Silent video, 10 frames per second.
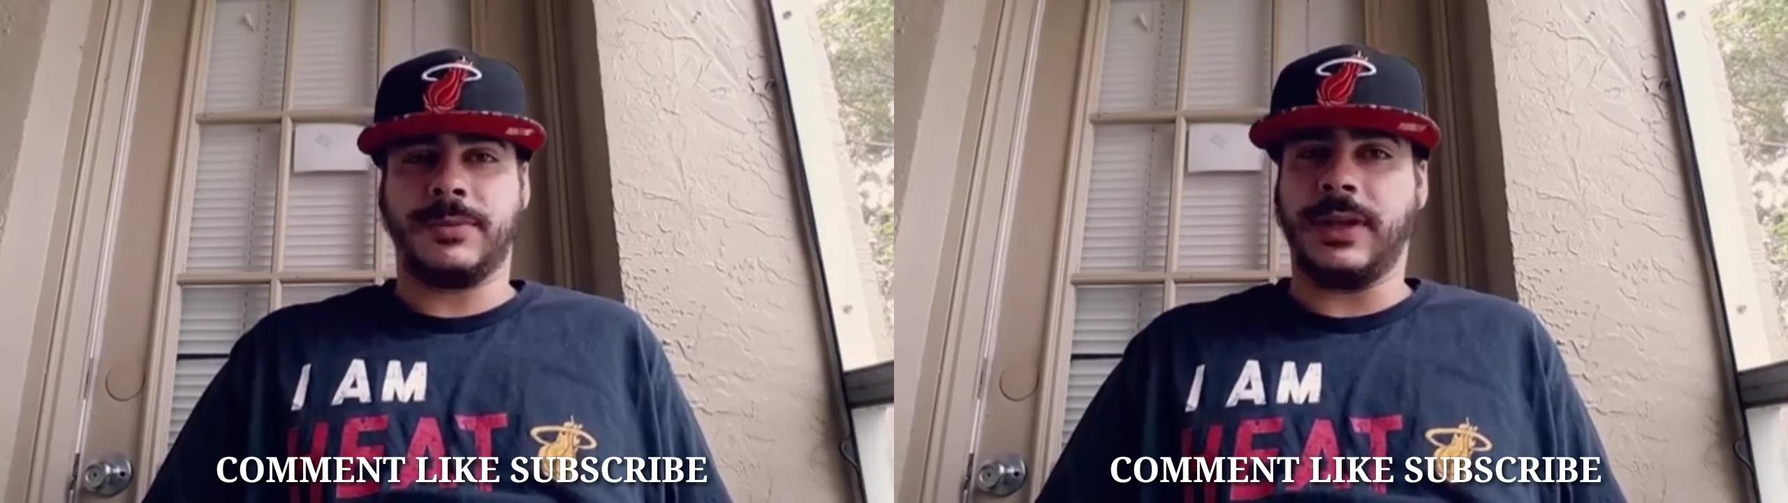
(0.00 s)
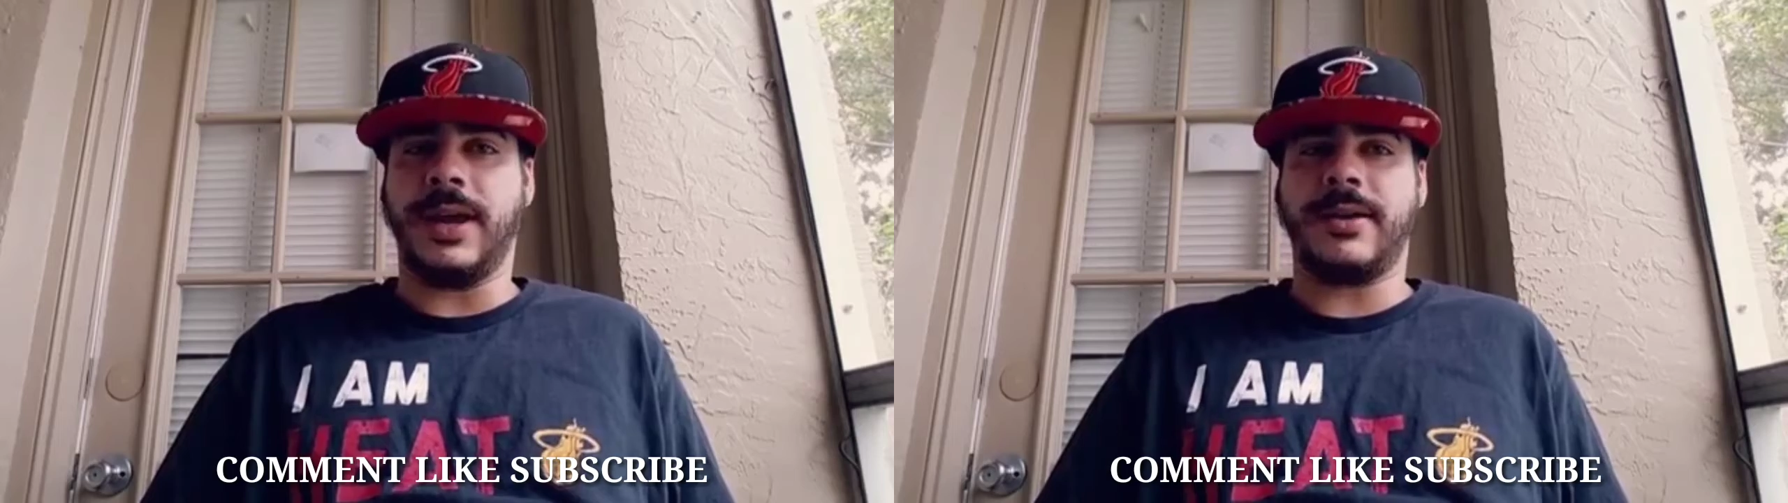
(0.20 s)

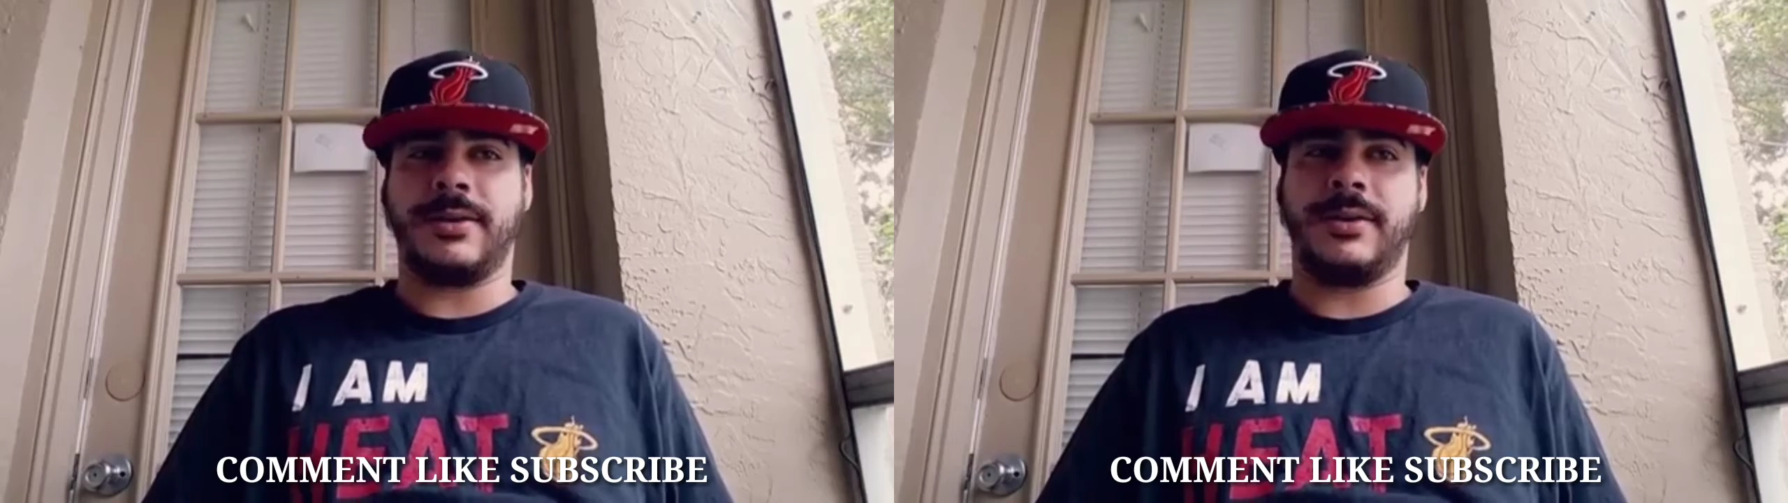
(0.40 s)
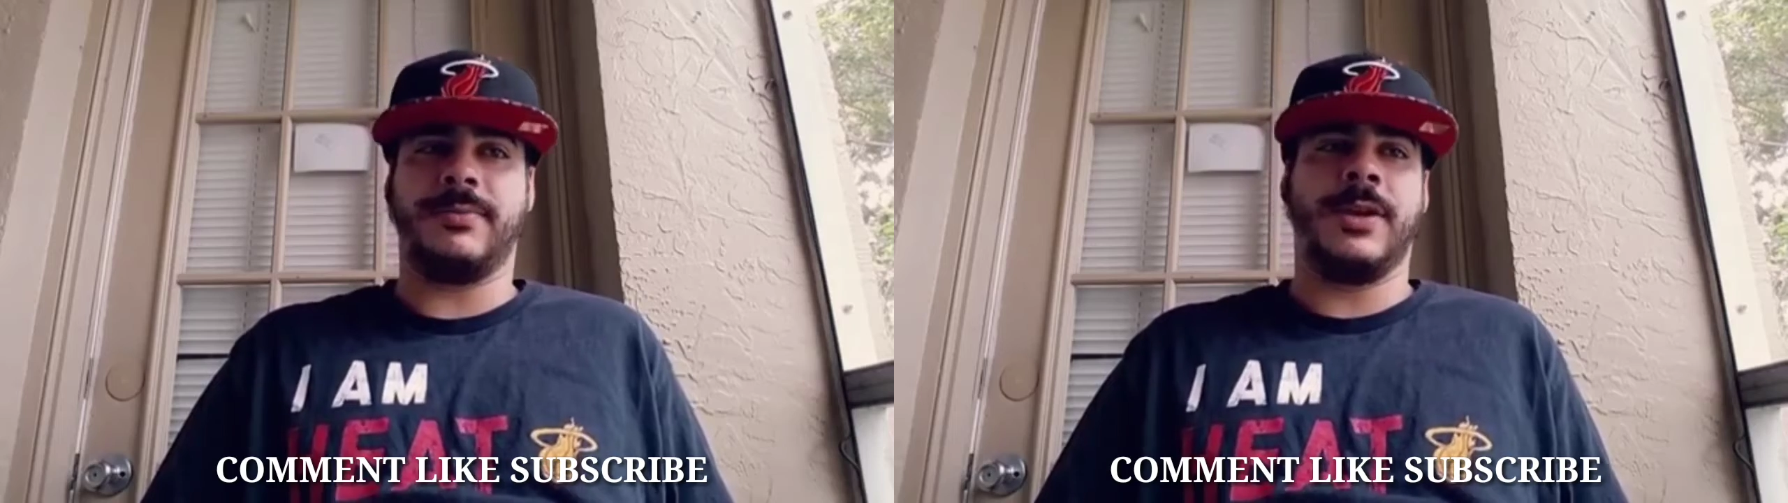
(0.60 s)
something
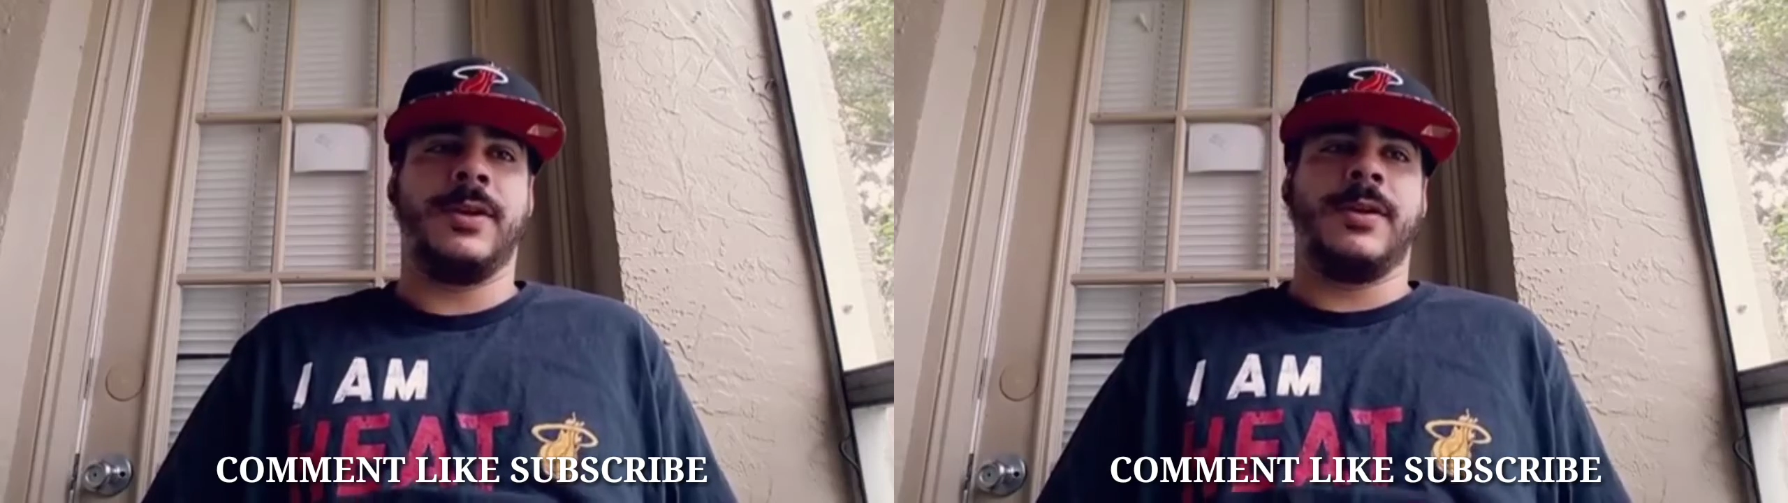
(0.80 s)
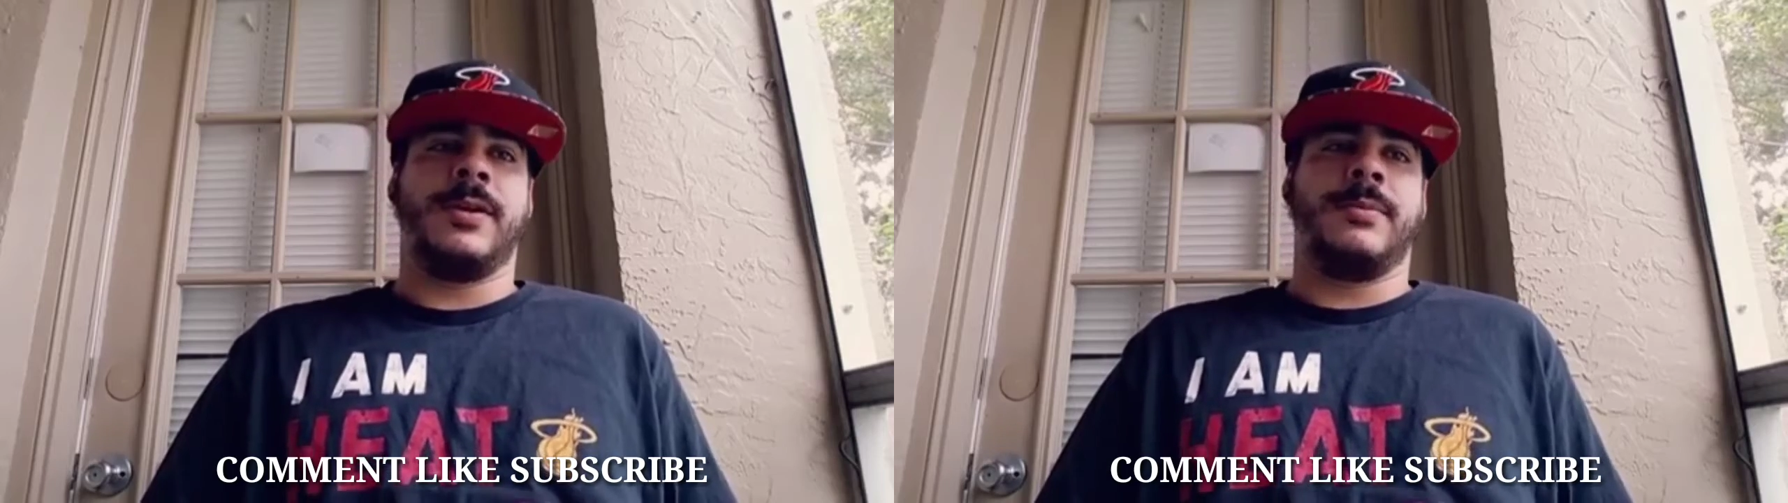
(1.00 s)
out of him,
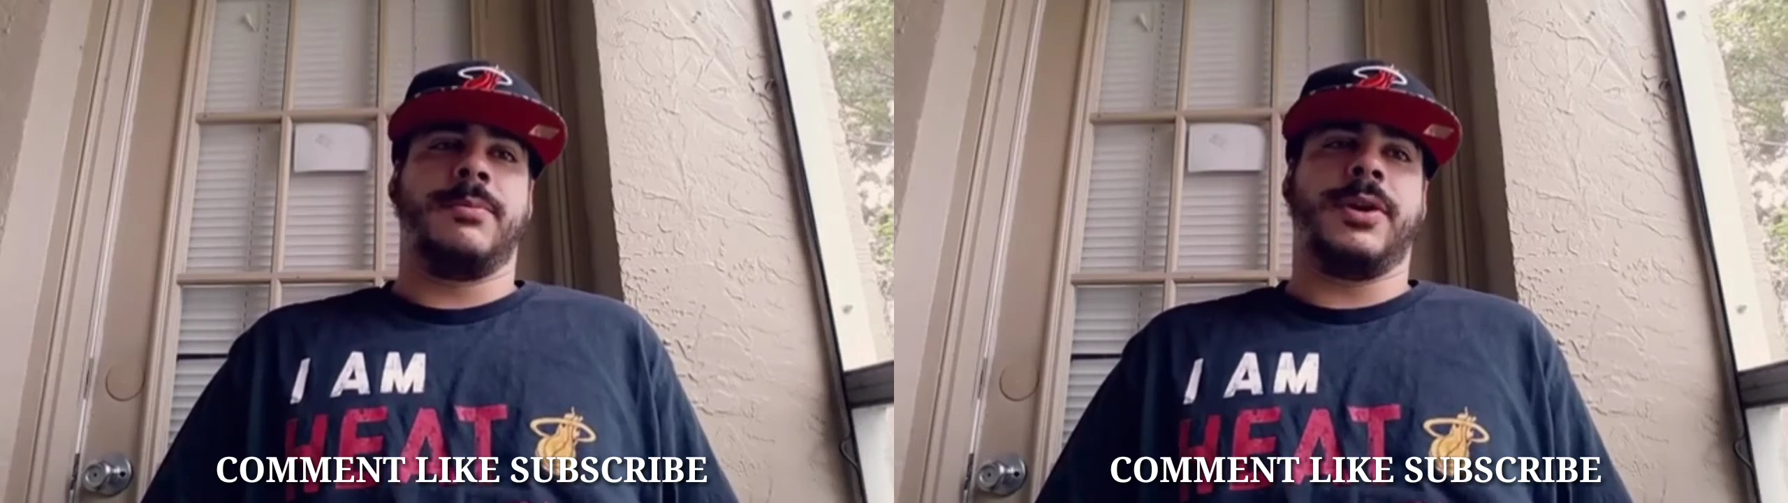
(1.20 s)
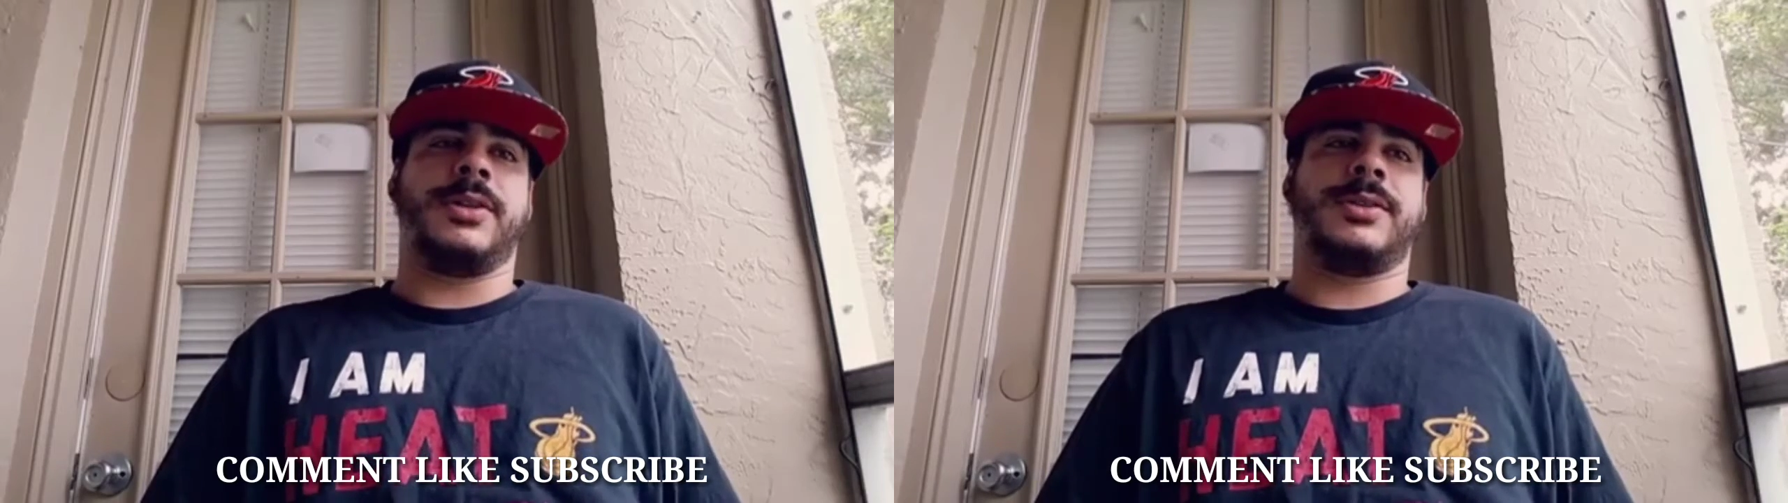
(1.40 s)

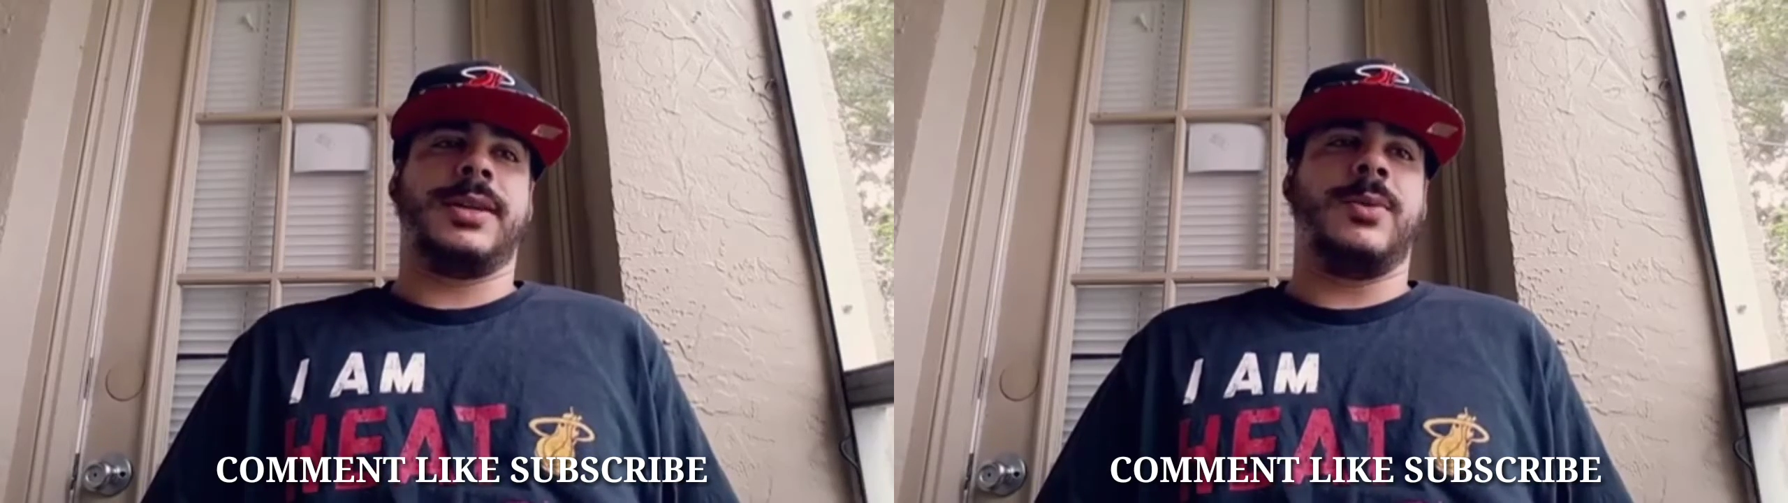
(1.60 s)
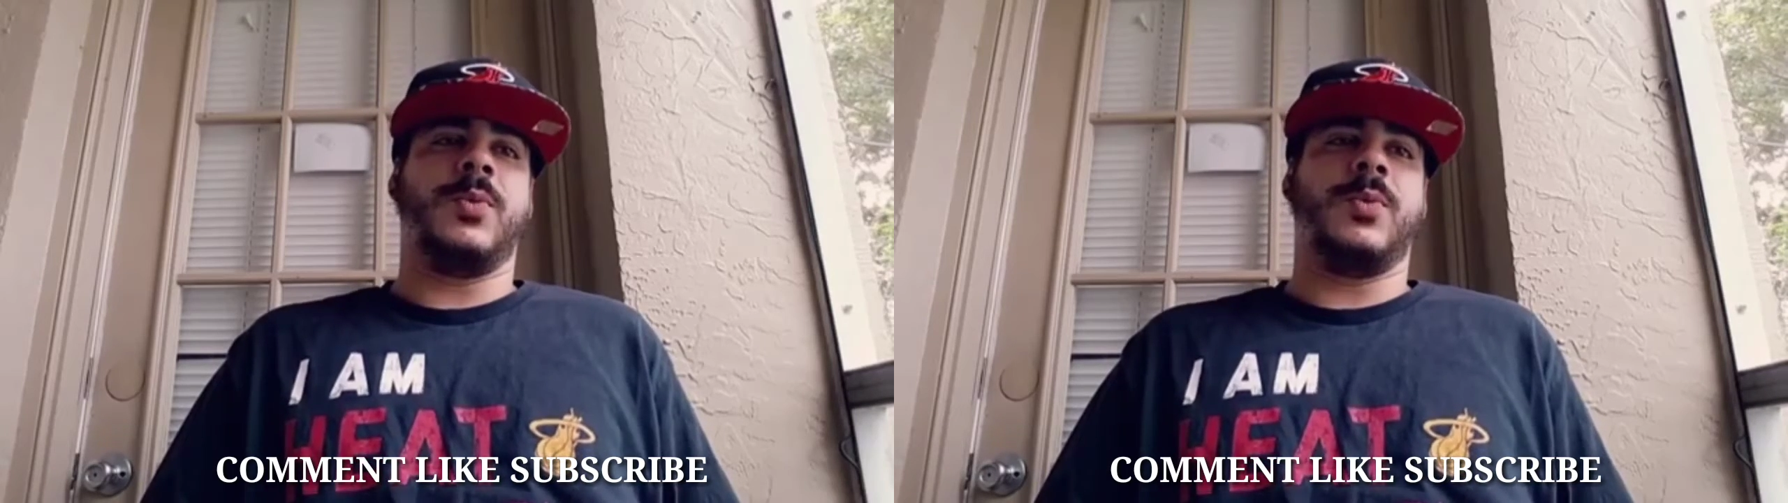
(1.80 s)
but